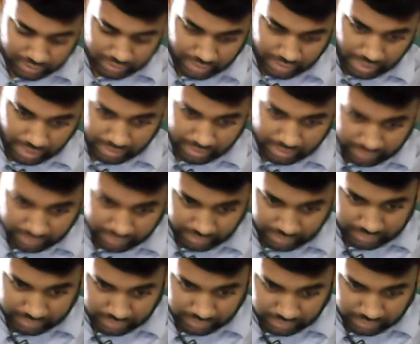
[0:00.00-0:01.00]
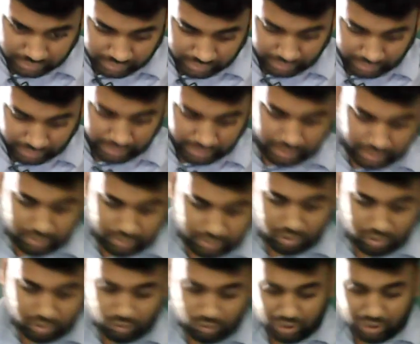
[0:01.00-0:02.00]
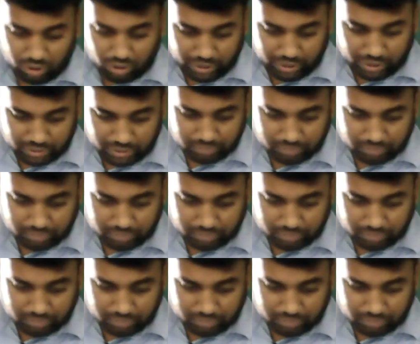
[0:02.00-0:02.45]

and electric overloading.